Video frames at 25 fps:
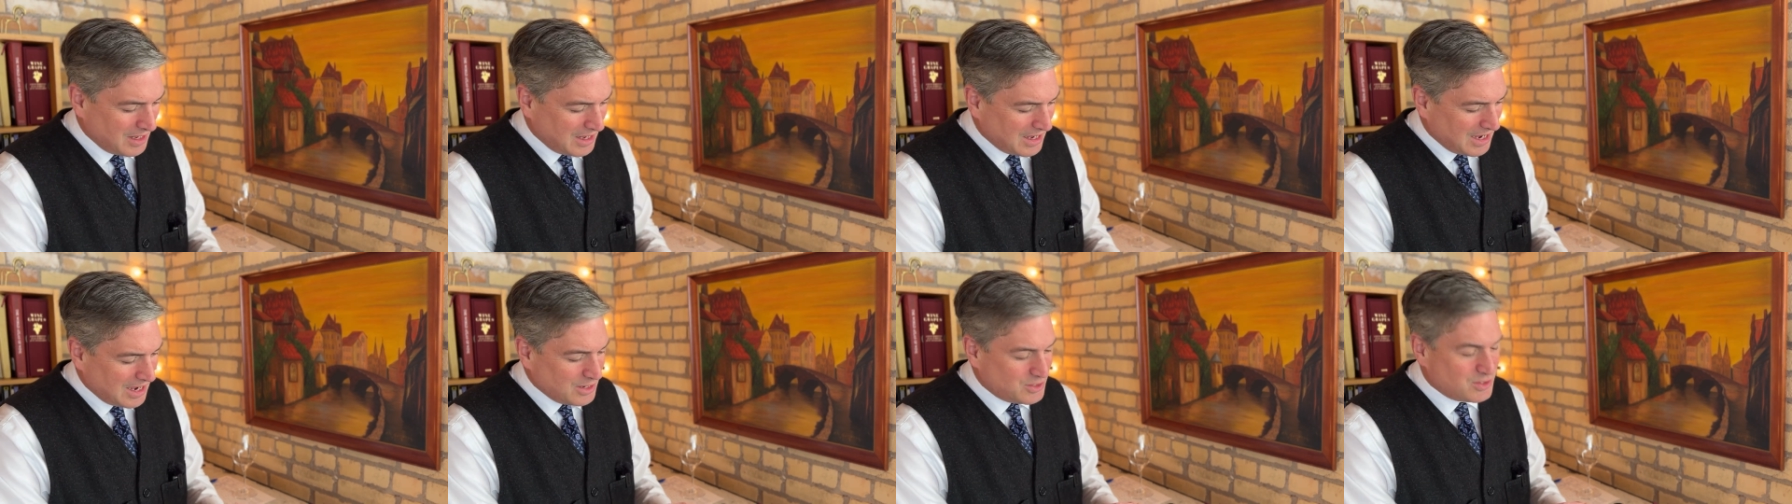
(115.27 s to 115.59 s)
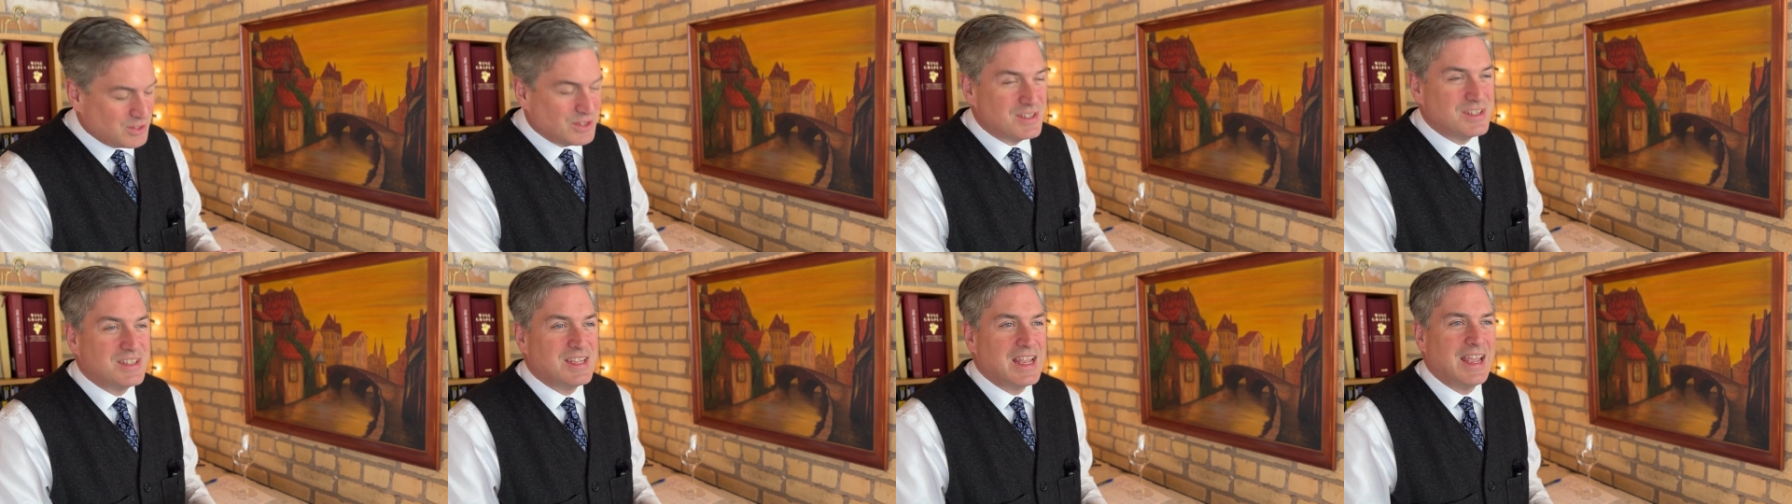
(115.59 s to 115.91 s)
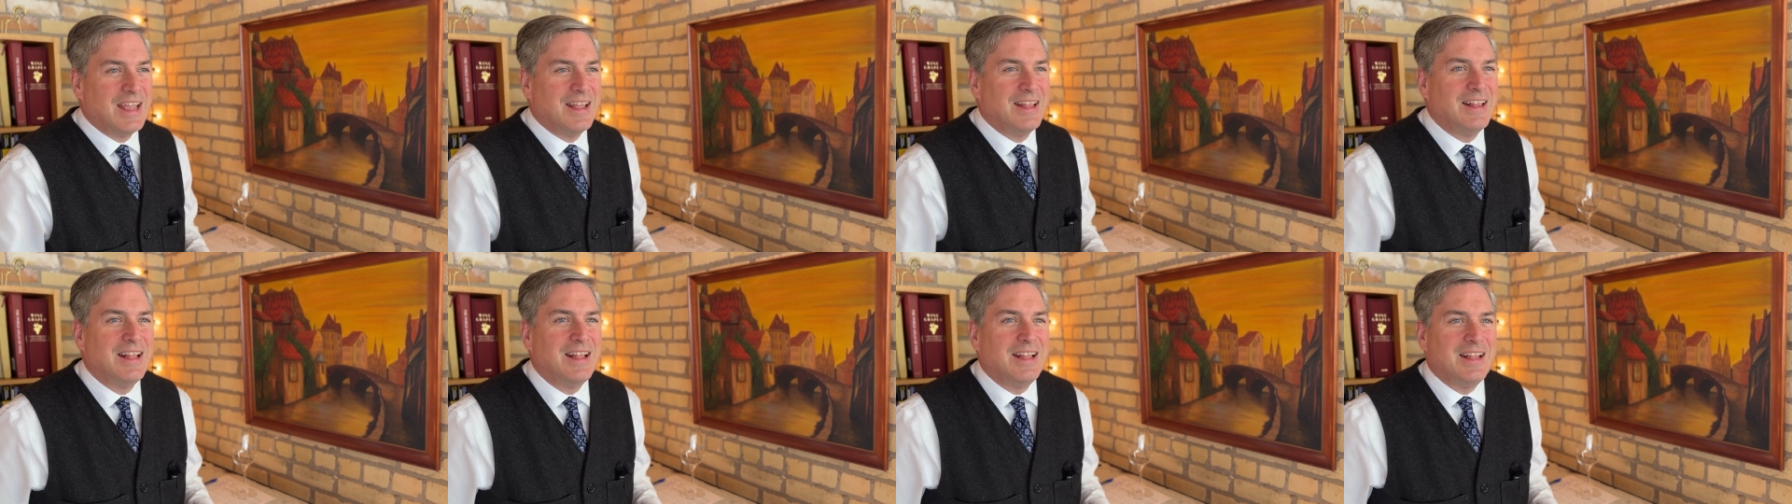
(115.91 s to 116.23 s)
I should say
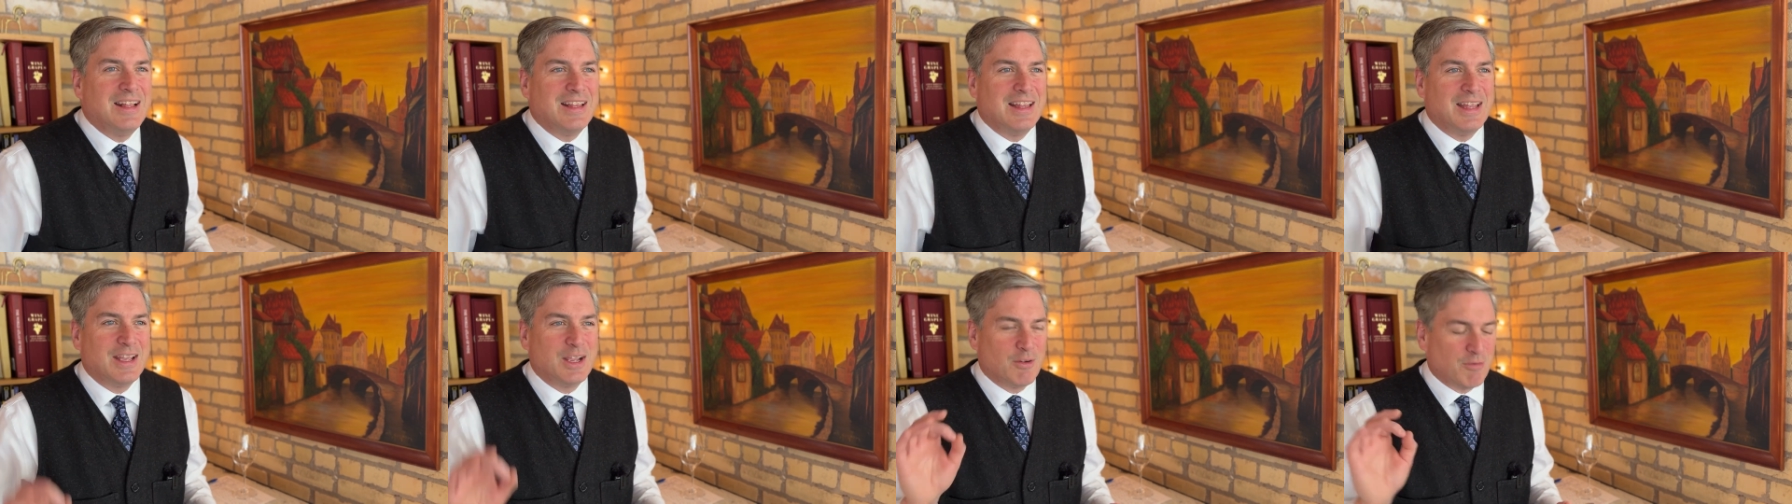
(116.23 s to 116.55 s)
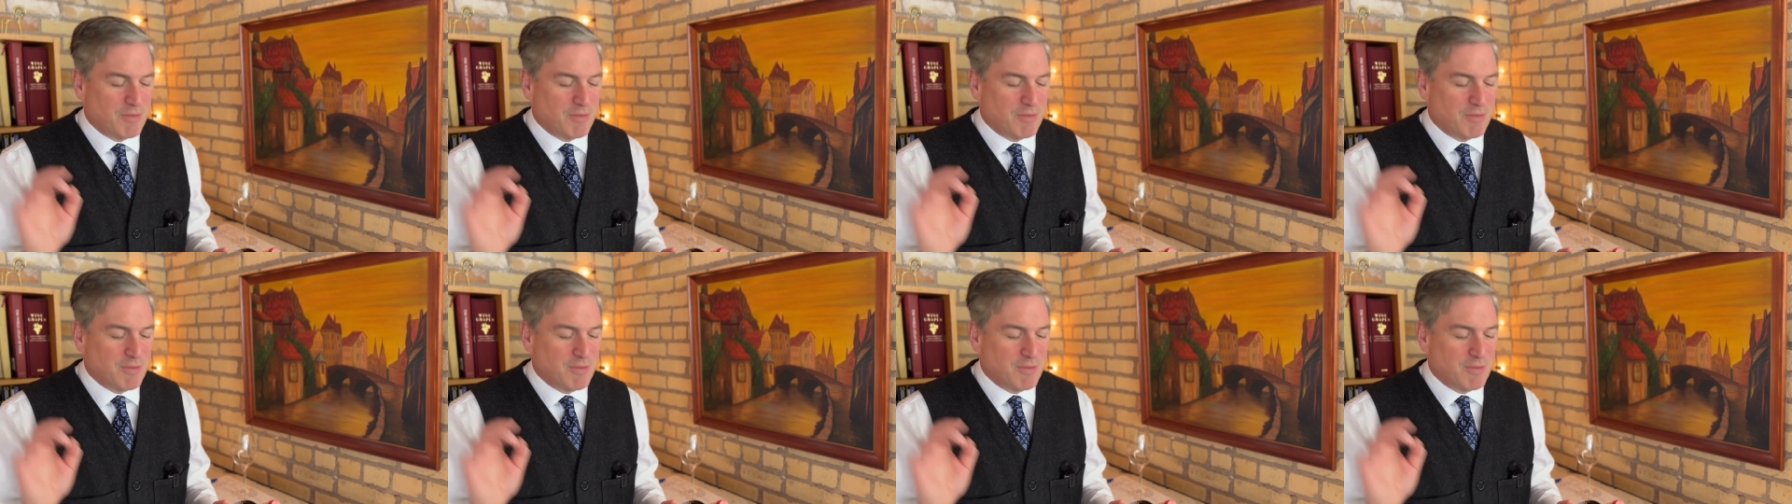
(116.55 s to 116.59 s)
it like a